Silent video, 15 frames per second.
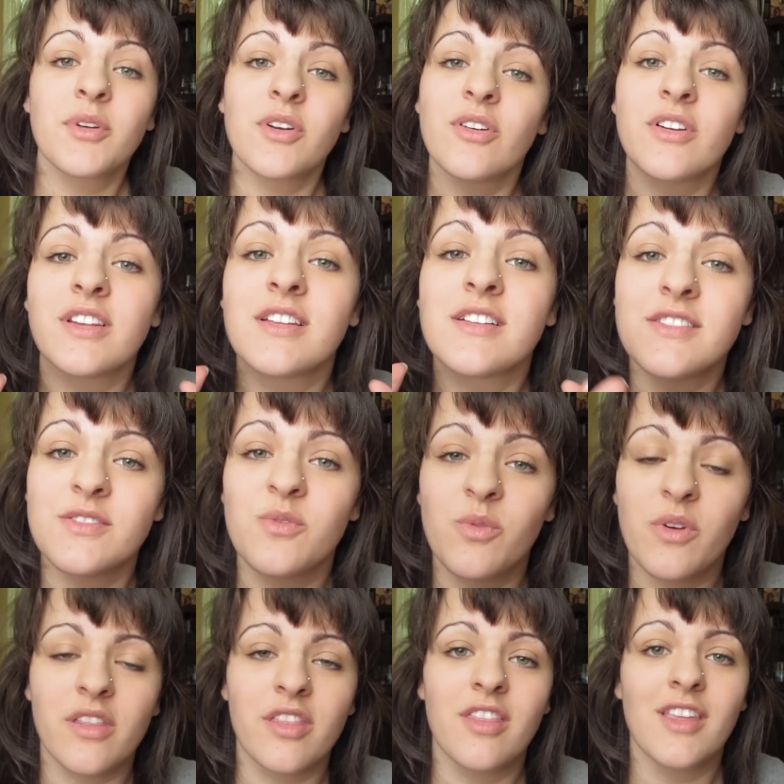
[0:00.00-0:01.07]
recording this
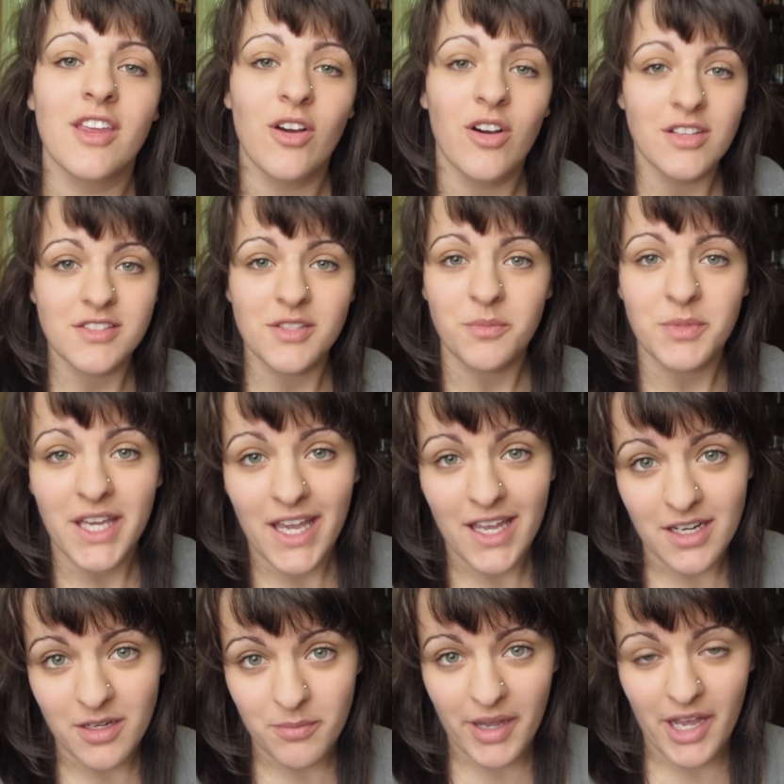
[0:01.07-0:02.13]
with the awesome
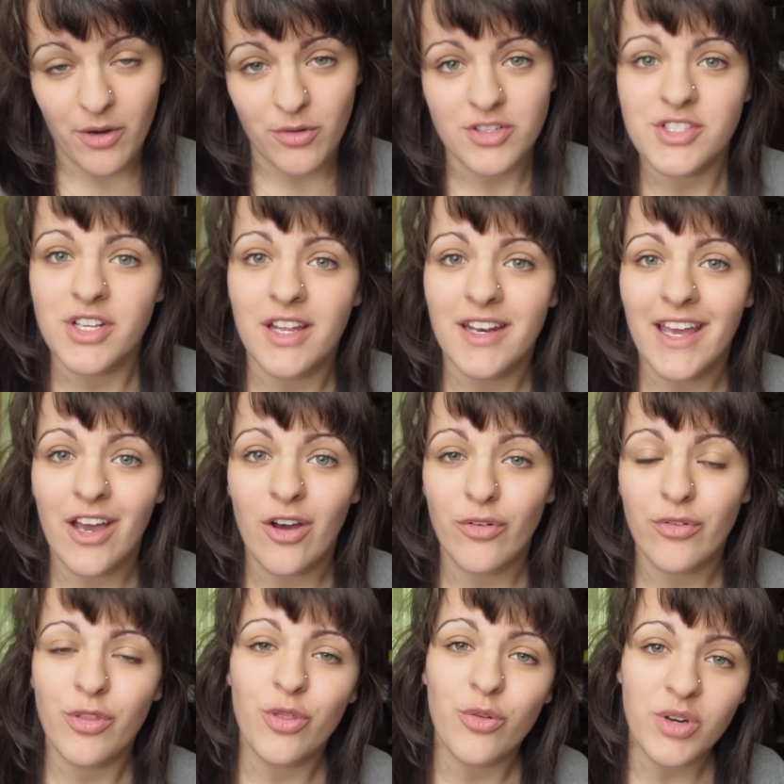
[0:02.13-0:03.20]
Canon Powershot
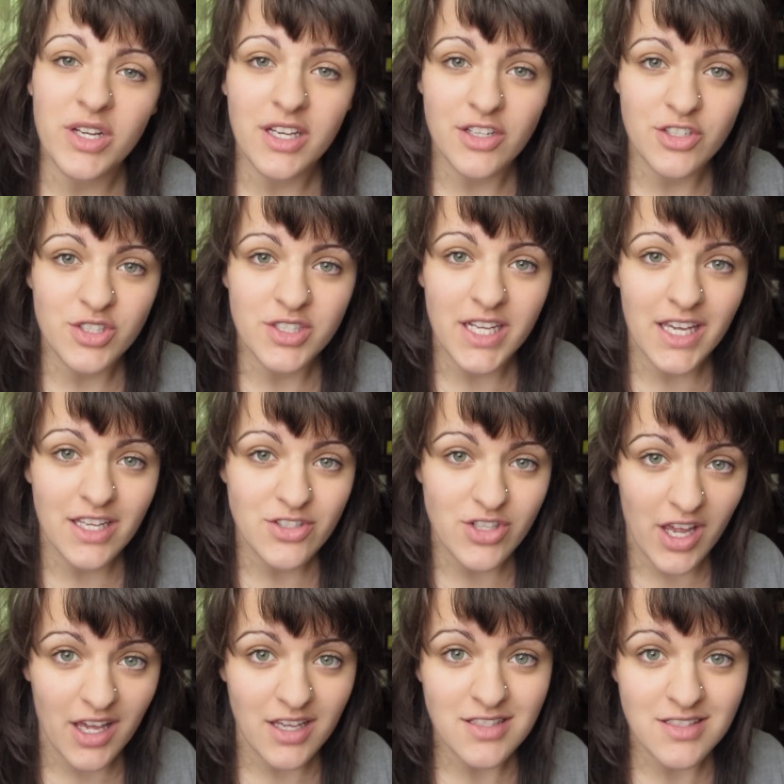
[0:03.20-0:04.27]
ELPH
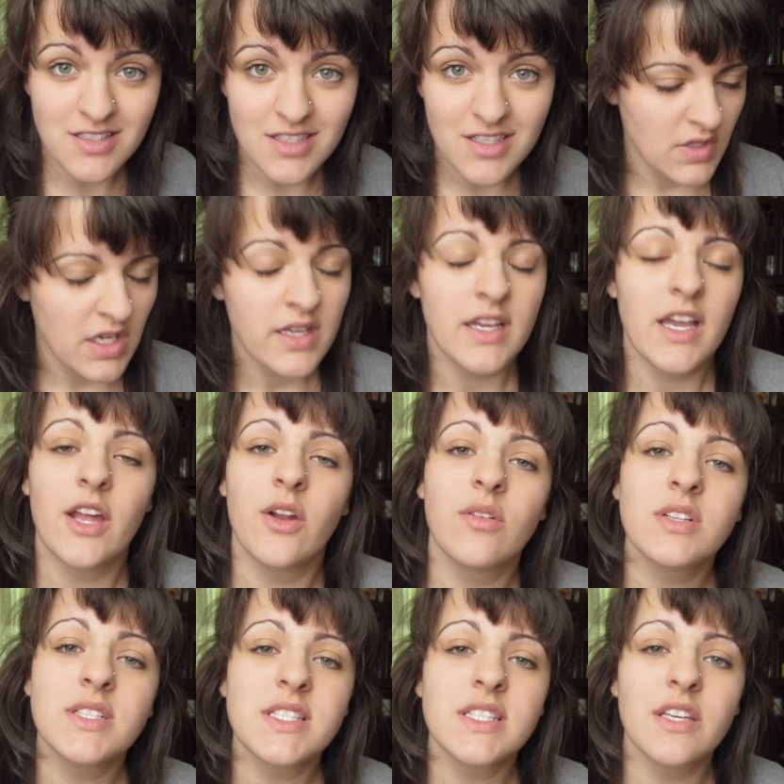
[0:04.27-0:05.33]
300HS. And
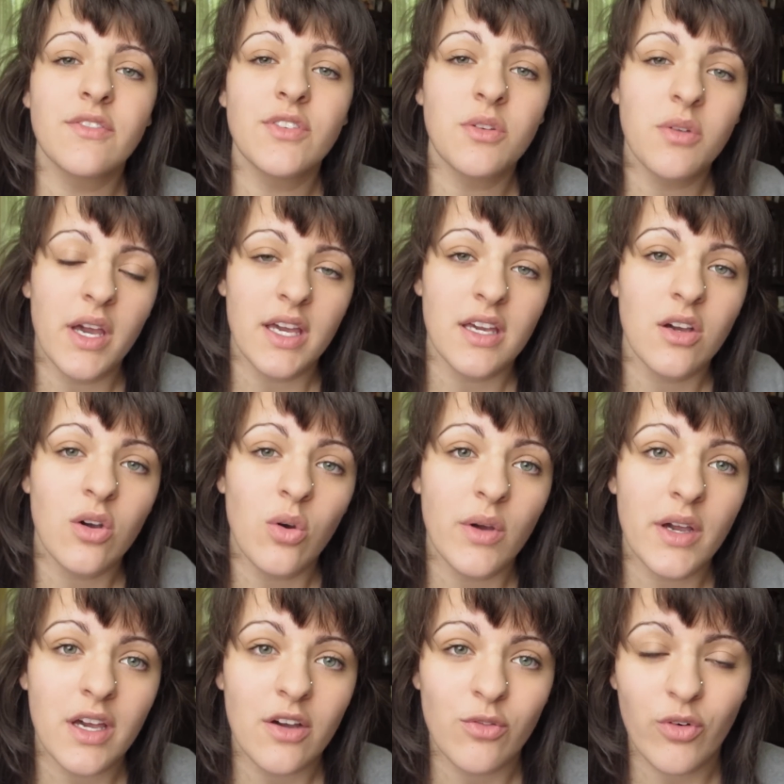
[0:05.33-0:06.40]
I wanted to give you a
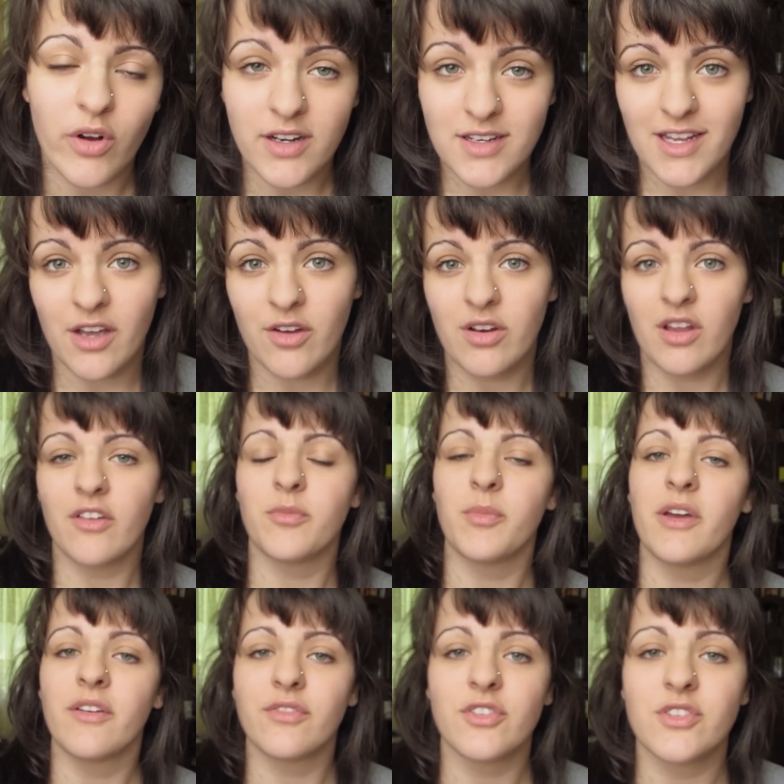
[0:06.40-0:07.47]
quick rundown of
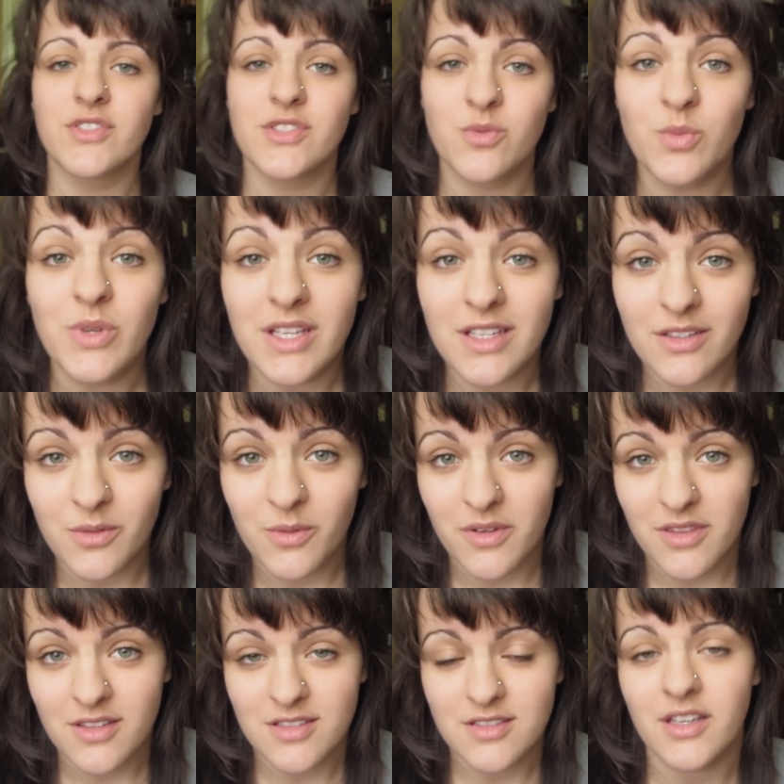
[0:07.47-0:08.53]
my first week
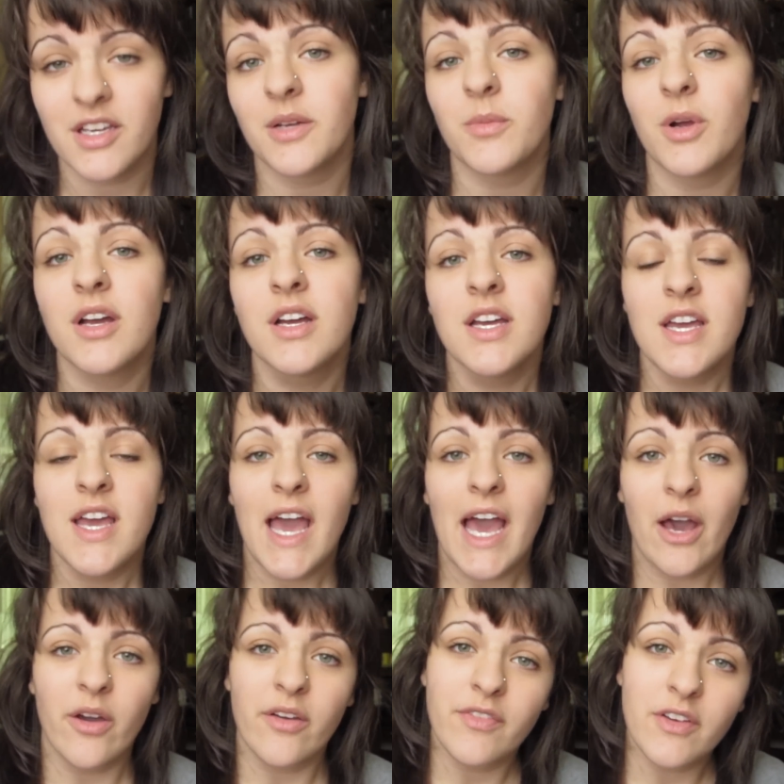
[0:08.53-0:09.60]
with this camera,
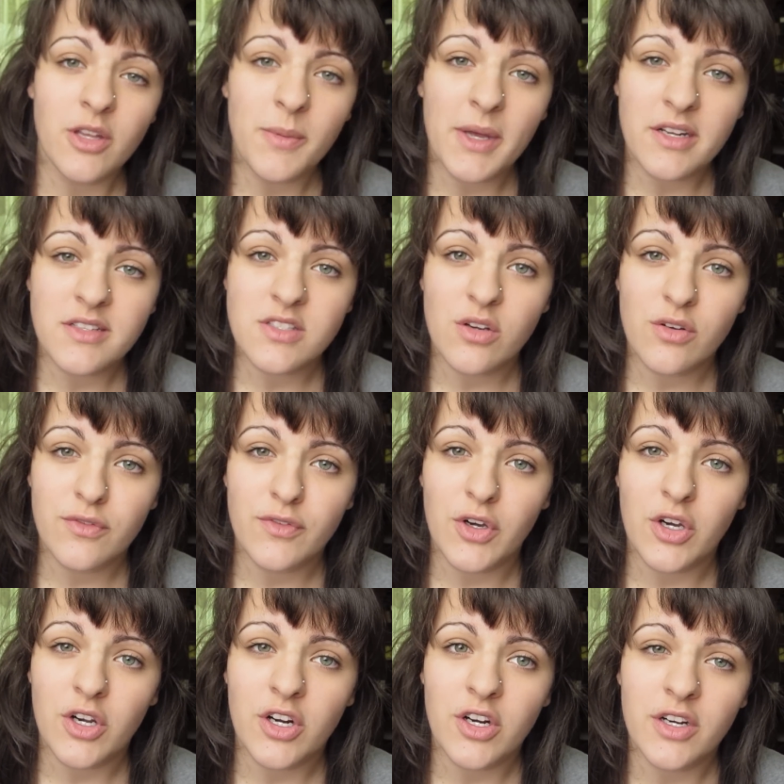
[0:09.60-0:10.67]
how I feel about it so
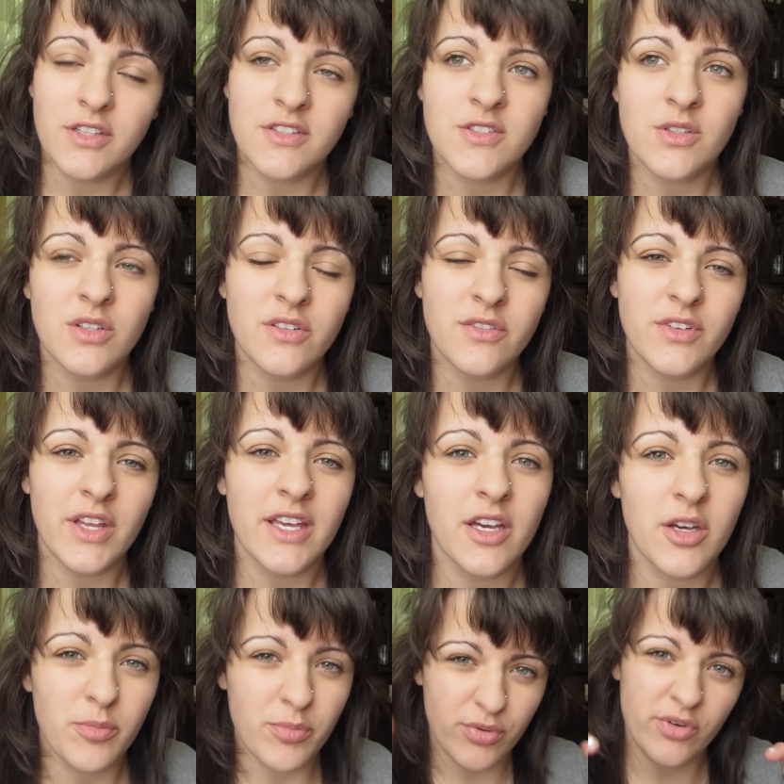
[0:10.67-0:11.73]
far, and sort of like
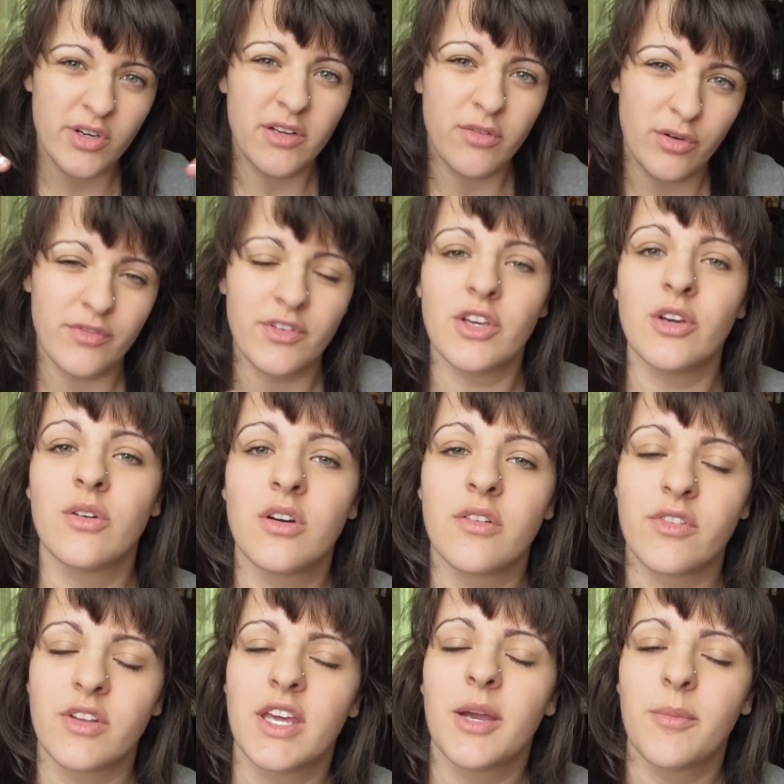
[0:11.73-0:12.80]
a pre-review
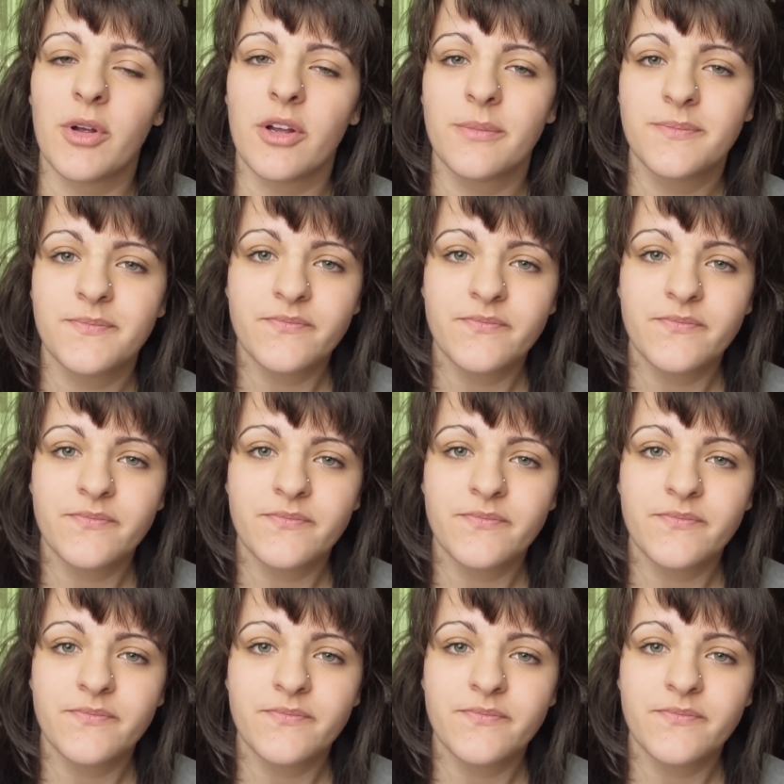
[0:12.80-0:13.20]
of the camera.